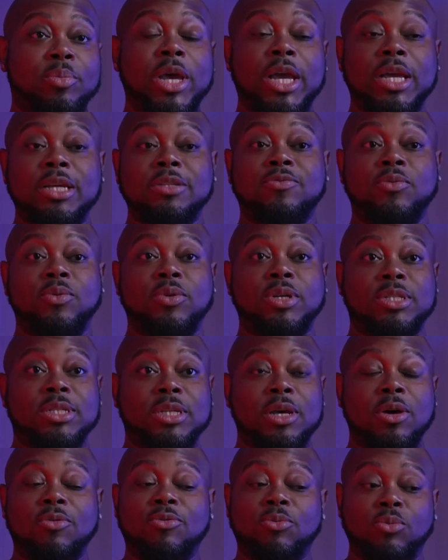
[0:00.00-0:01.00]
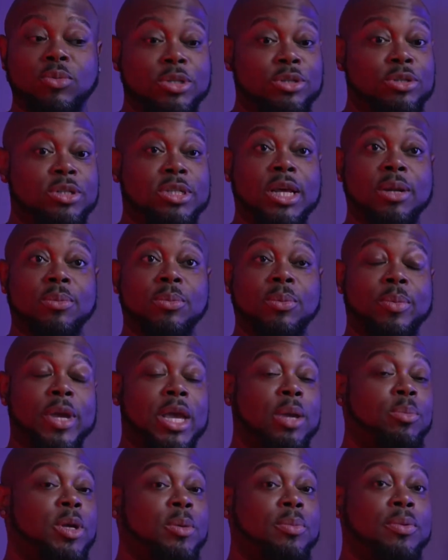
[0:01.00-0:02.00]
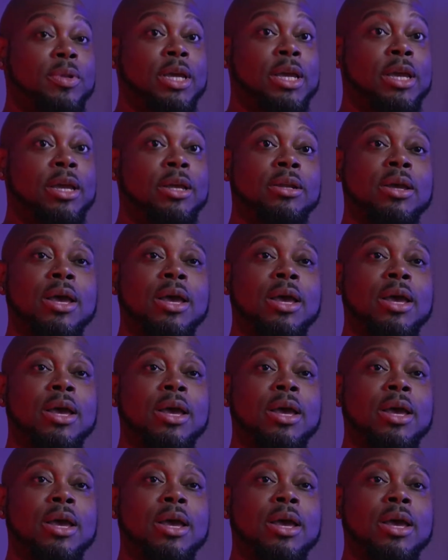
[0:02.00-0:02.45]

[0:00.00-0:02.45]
pays for itself when you set up a payment plan,